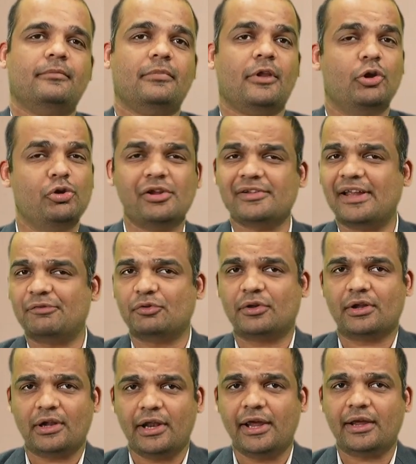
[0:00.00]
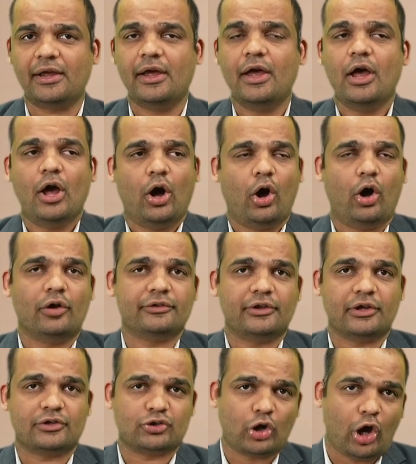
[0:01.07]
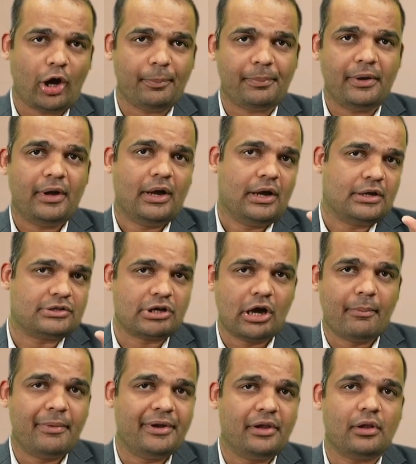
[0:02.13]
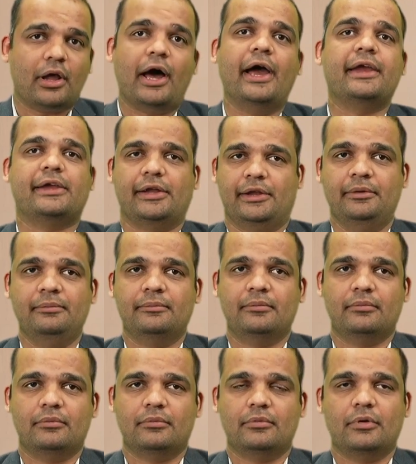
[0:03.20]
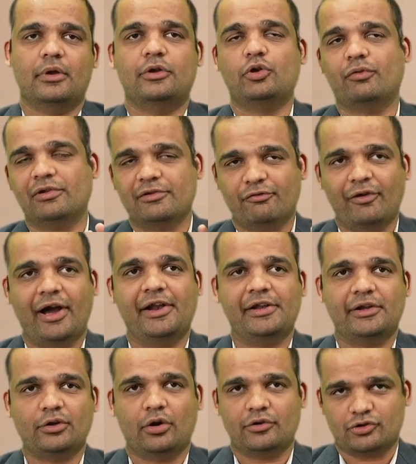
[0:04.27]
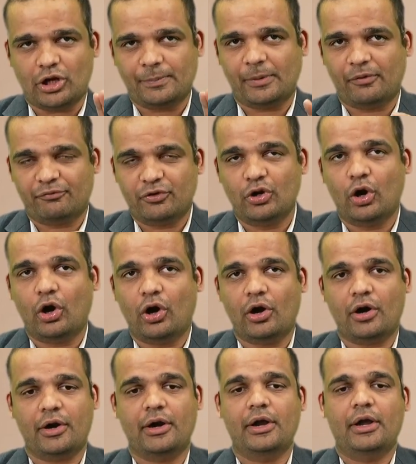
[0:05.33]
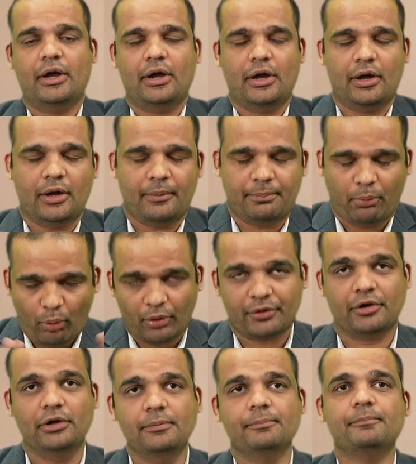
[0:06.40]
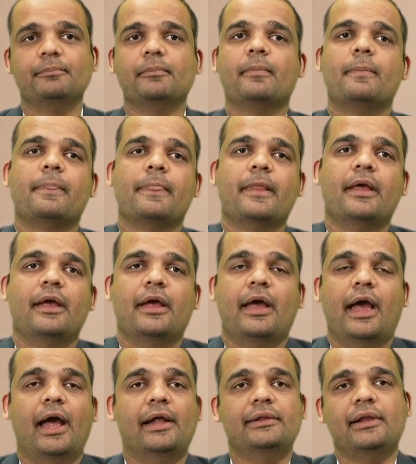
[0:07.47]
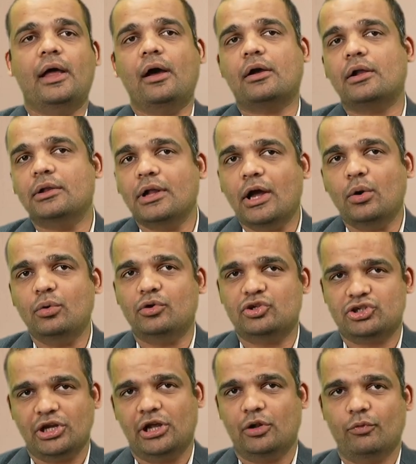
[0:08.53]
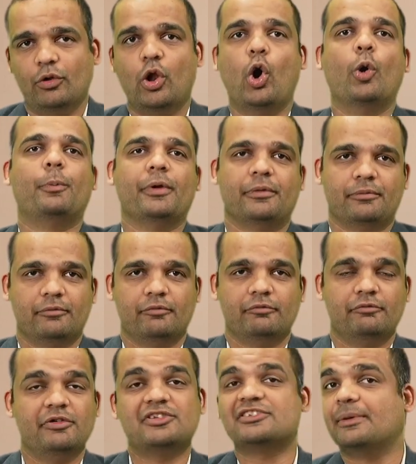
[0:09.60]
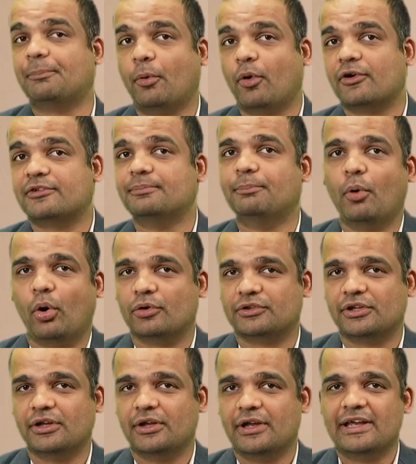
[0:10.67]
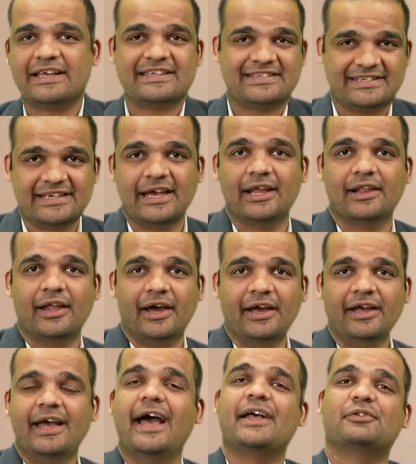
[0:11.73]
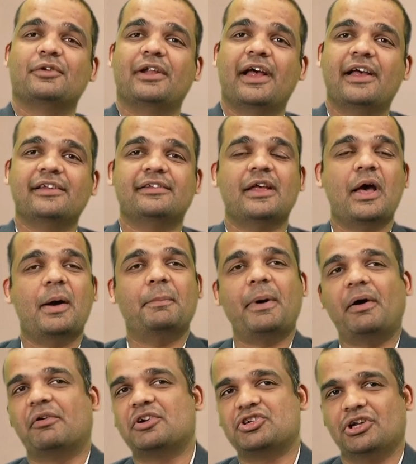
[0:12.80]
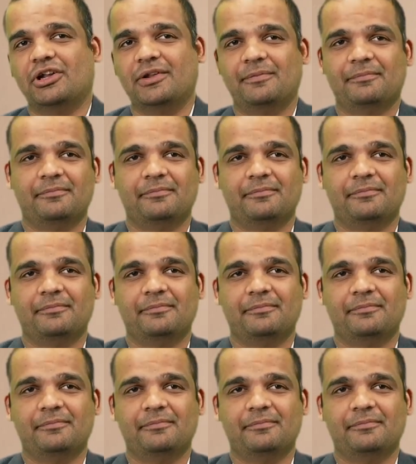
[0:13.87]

You just have to click on the top terminal icon. You will find it on top of your portal. And a Cloud Shell will open, which supports both CLI as well as PowerShell.